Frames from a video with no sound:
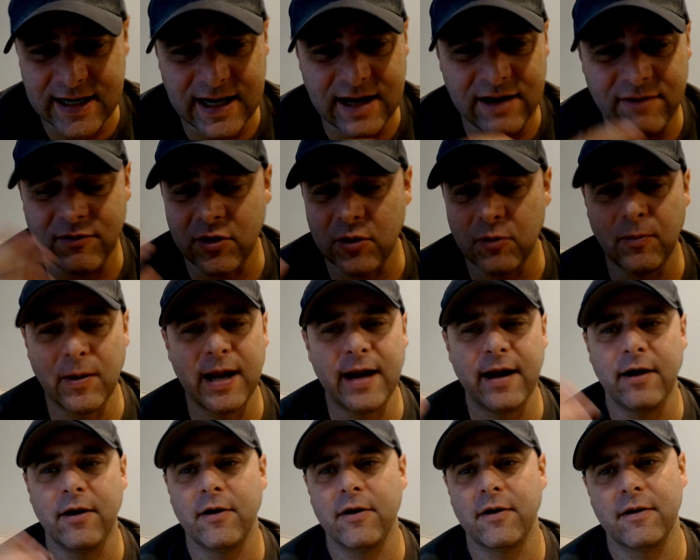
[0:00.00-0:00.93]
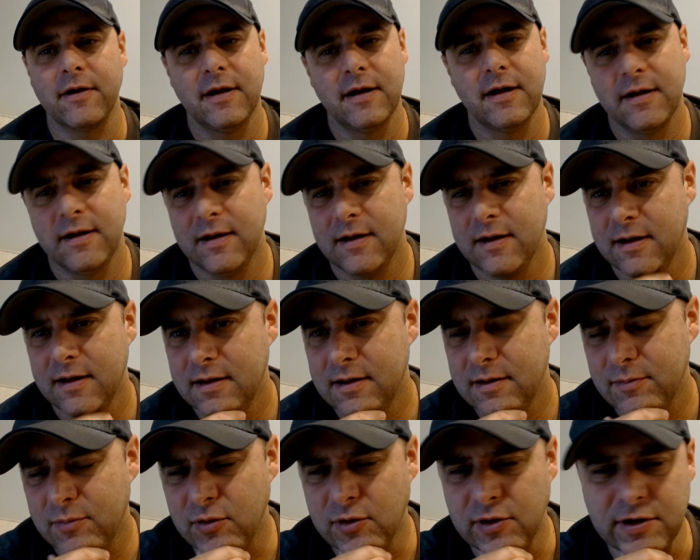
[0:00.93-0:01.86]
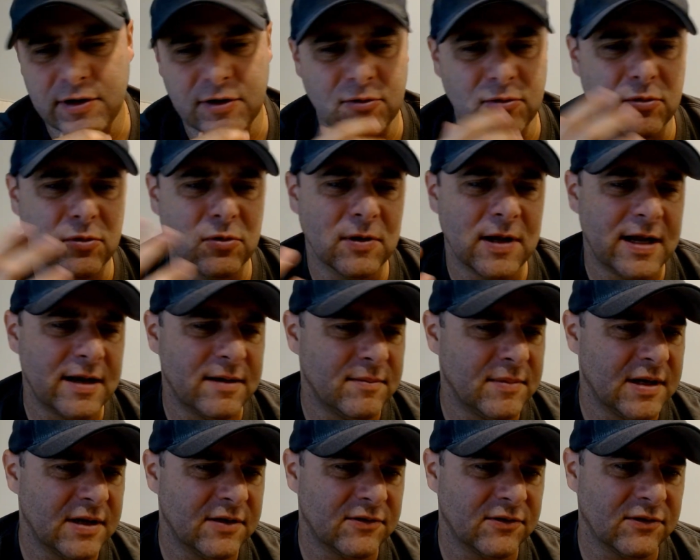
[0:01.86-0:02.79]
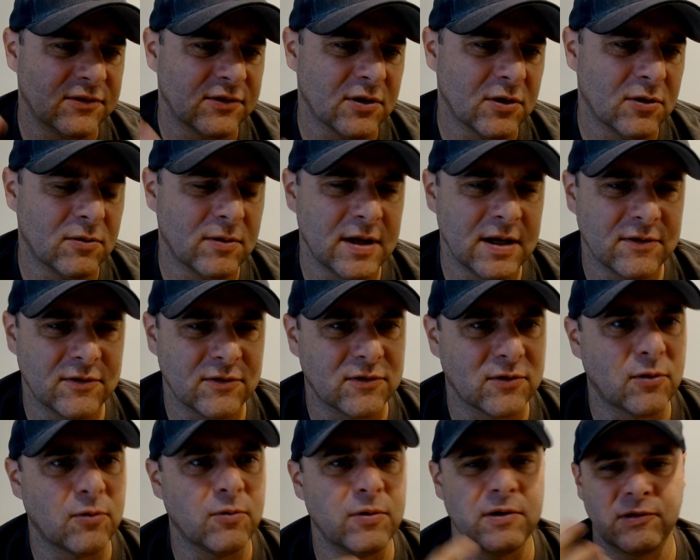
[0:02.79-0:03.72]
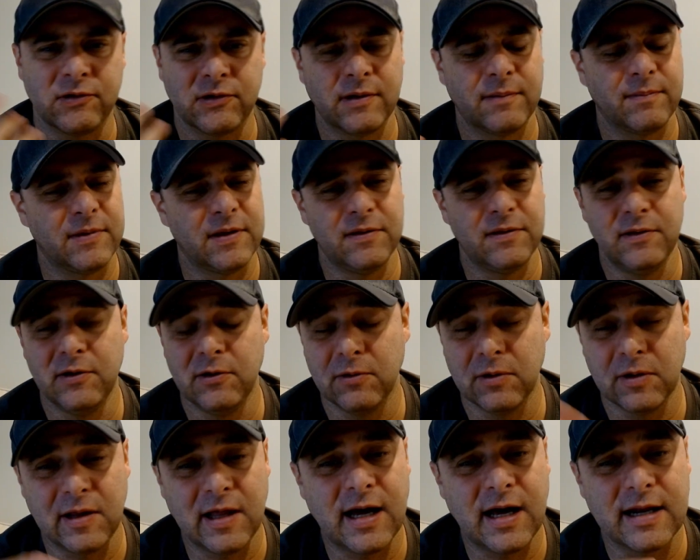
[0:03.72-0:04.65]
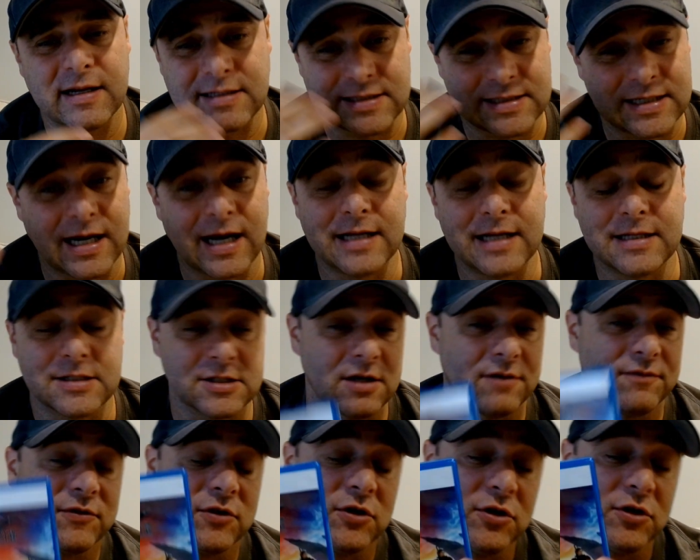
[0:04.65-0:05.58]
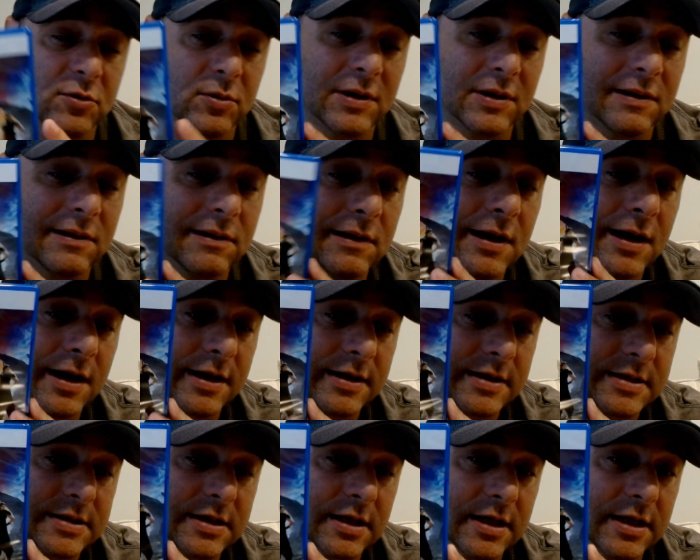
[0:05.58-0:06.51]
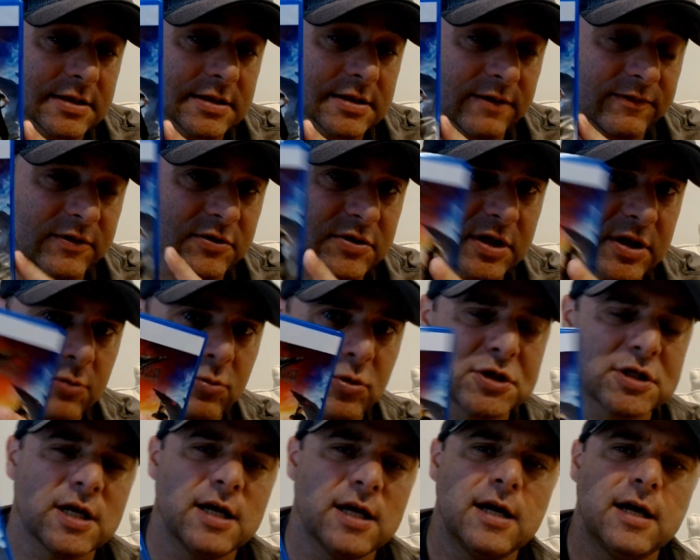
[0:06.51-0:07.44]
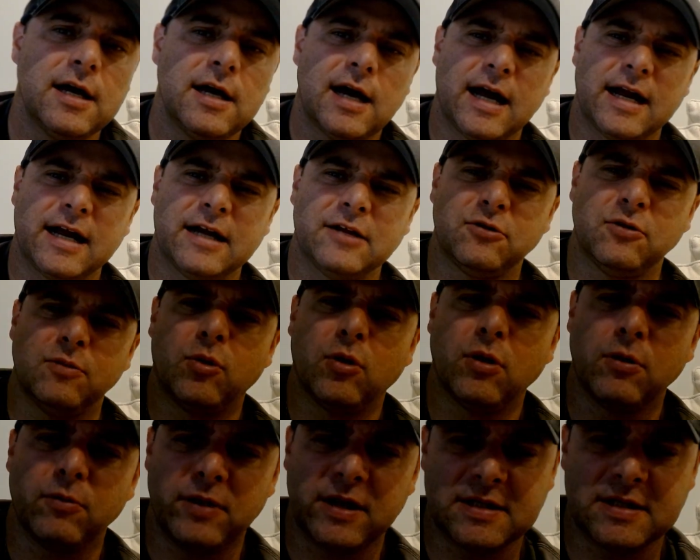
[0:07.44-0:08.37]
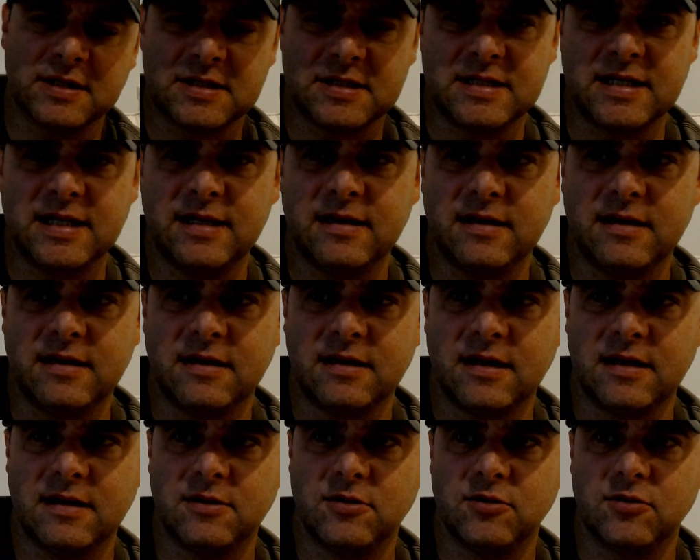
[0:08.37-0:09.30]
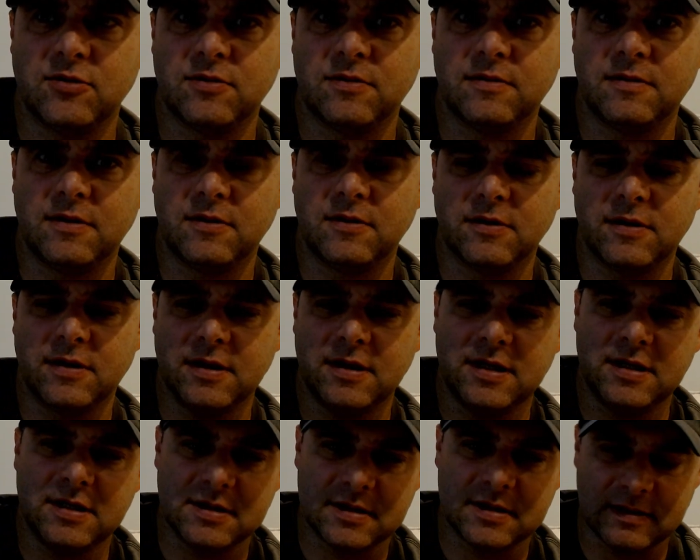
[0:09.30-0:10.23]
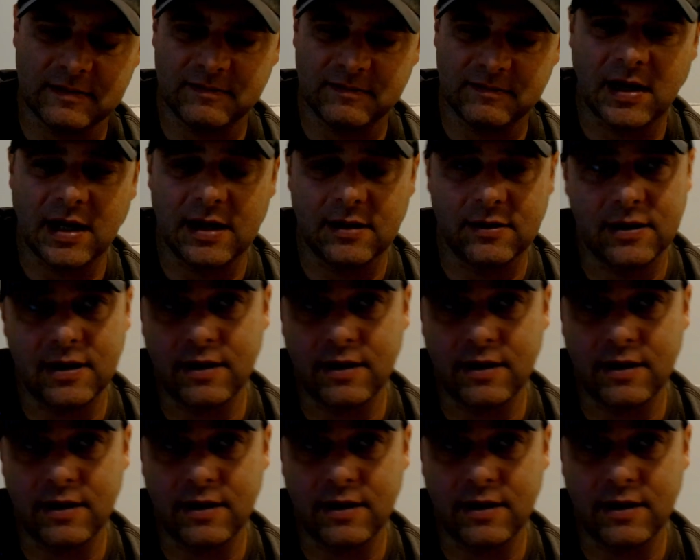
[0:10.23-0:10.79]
everywhere. Pretty cool enemies as always. There's always something to do. A lot of side stuff to do. And there's like once I got to a point where you get Sid and he's the pilot